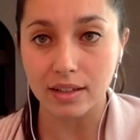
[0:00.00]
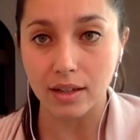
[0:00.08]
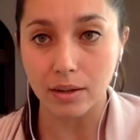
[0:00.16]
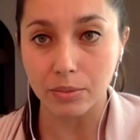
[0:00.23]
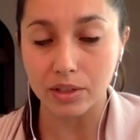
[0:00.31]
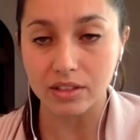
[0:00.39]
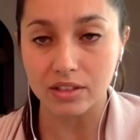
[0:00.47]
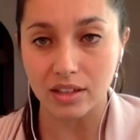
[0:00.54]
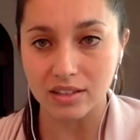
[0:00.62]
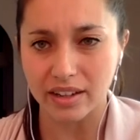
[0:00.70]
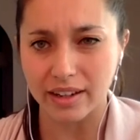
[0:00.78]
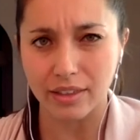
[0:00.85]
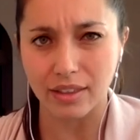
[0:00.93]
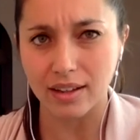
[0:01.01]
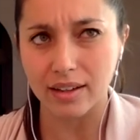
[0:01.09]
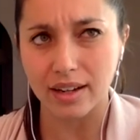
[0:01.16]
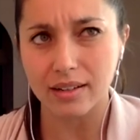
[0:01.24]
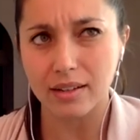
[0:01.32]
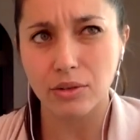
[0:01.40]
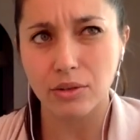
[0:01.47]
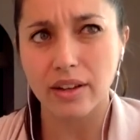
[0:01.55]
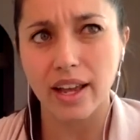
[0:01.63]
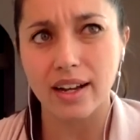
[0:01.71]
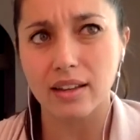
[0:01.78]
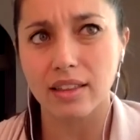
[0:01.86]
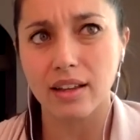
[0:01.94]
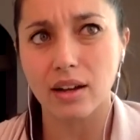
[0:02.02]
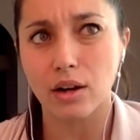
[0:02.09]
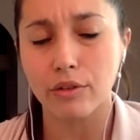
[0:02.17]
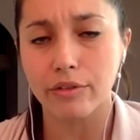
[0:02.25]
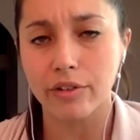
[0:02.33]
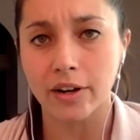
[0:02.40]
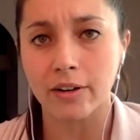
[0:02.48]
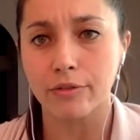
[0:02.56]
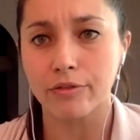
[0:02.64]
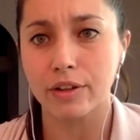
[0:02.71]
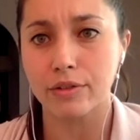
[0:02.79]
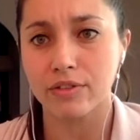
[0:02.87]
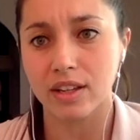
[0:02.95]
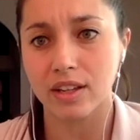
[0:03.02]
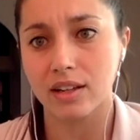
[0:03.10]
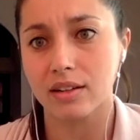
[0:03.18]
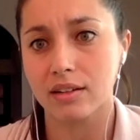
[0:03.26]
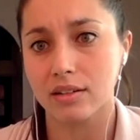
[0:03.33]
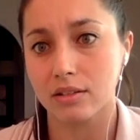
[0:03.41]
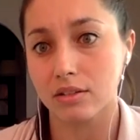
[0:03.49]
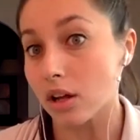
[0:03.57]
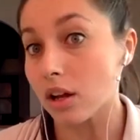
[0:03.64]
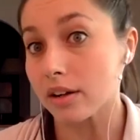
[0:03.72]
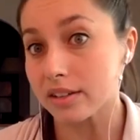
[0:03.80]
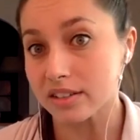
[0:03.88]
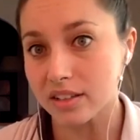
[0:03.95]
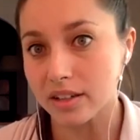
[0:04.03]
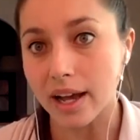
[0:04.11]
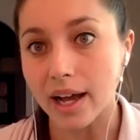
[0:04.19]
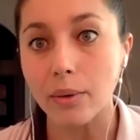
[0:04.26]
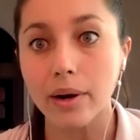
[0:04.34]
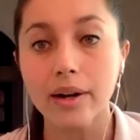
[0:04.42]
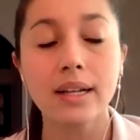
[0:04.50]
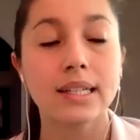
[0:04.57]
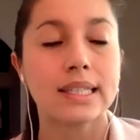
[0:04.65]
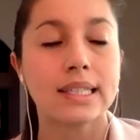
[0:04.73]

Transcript: that Upwork charged, like I think it took anything over $15 an hour.